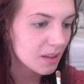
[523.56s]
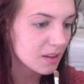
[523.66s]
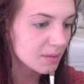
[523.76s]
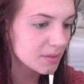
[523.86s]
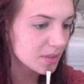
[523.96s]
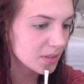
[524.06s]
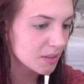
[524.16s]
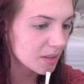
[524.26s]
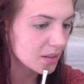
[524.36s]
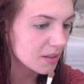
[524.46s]
I'm just going
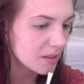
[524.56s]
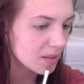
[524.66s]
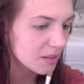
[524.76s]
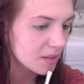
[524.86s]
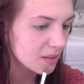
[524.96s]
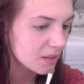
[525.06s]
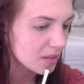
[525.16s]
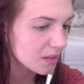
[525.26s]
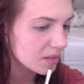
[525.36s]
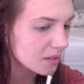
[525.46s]
to kind of
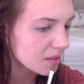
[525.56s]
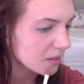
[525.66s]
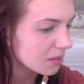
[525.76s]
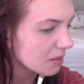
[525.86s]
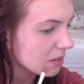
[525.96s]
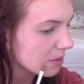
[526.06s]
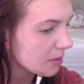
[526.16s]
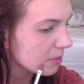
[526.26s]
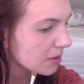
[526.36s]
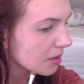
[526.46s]
do a little
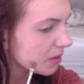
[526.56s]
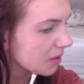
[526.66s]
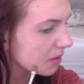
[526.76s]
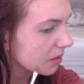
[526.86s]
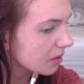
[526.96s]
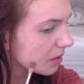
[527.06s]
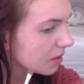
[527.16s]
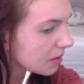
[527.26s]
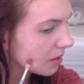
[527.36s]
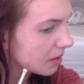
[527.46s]
bit more concealer.
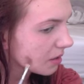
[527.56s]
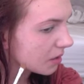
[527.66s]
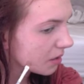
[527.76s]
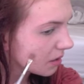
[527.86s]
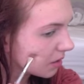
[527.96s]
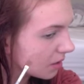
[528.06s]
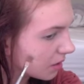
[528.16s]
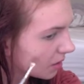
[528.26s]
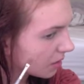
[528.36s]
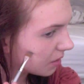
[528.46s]

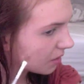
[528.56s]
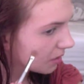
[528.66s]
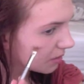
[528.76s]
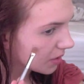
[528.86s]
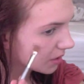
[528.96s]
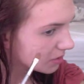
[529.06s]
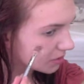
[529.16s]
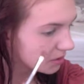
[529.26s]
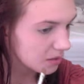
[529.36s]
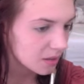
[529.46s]
I've got,
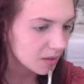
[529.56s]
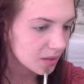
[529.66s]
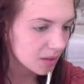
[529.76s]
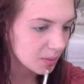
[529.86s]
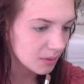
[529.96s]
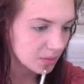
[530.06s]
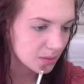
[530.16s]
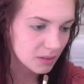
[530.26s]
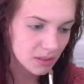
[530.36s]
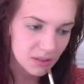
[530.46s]
a couple of
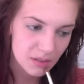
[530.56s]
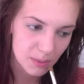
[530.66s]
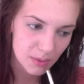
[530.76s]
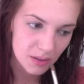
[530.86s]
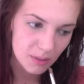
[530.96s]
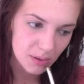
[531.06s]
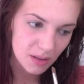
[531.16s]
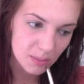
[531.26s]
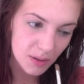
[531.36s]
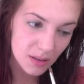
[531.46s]
really stubborn spots.
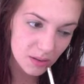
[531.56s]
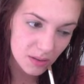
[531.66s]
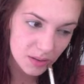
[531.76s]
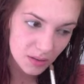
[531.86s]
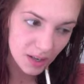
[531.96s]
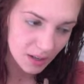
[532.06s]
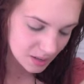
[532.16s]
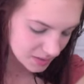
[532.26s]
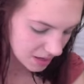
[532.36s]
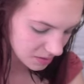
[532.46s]
But what's great
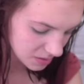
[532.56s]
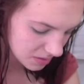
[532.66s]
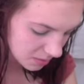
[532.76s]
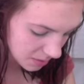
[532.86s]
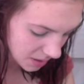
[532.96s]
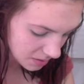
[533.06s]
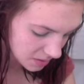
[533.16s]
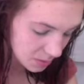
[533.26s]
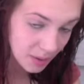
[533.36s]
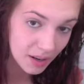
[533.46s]
is when I
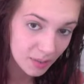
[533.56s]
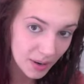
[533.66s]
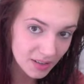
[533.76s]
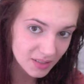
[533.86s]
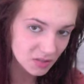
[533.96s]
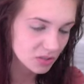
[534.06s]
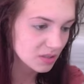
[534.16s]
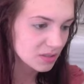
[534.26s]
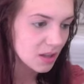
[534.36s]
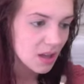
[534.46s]
used to wear Bare
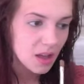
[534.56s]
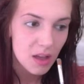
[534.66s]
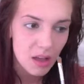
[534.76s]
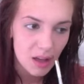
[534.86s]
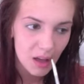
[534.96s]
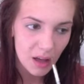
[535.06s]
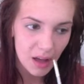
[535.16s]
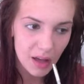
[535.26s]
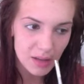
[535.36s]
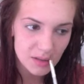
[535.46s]
Essentials,
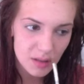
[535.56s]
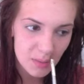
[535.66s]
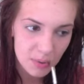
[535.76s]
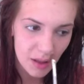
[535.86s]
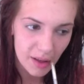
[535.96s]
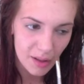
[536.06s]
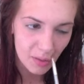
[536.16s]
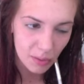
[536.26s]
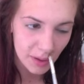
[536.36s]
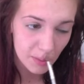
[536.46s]
I used to apply a
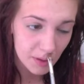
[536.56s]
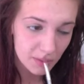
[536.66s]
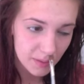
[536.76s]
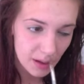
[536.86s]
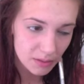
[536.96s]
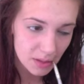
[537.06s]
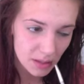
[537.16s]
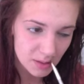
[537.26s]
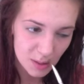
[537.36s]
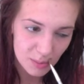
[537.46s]
liquid
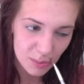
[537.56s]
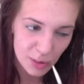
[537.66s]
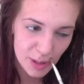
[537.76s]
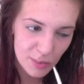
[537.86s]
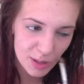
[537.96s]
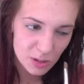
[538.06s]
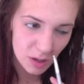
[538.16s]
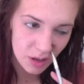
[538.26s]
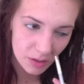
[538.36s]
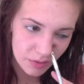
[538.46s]
foundation pretty much
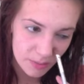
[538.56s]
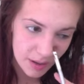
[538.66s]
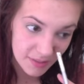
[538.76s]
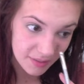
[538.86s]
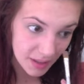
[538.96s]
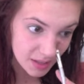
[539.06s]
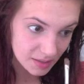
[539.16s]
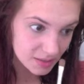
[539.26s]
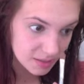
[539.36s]
all over my face